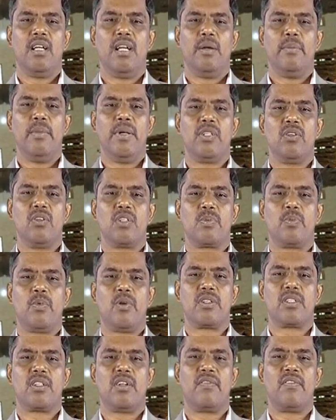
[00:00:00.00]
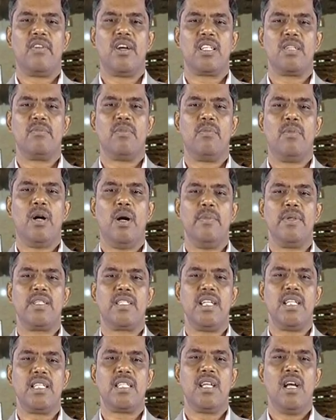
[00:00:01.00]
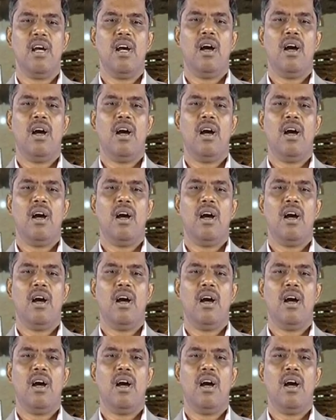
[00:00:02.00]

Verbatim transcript: Mature spores of Nosema bombycis